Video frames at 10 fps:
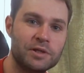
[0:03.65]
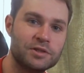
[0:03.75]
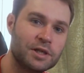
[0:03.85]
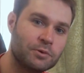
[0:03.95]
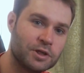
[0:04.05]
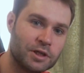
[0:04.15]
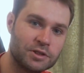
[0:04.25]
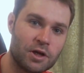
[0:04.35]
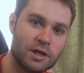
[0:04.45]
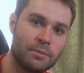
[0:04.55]
and today we're going
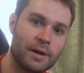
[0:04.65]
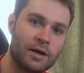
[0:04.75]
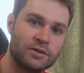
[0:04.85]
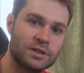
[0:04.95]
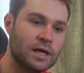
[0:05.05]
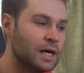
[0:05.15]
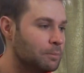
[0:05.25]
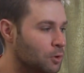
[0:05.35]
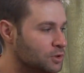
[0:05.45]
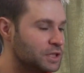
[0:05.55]
to talk about
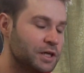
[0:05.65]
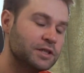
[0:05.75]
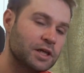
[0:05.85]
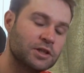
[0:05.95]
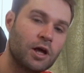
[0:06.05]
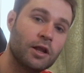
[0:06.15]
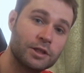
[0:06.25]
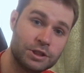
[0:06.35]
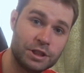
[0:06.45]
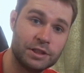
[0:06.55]
multi-air
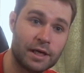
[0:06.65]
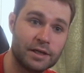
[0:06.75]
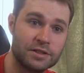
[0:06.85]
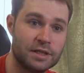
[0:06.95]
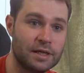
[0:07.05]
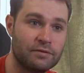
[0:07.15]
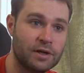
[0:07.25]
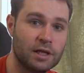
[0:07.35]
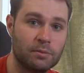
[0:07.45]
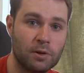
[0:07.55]
technology that is
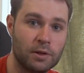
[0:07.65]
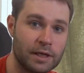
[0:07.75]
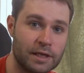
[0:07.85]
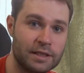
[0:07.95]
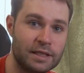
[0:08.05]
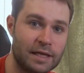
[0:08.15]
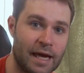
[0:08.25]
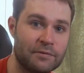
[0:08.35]
available in the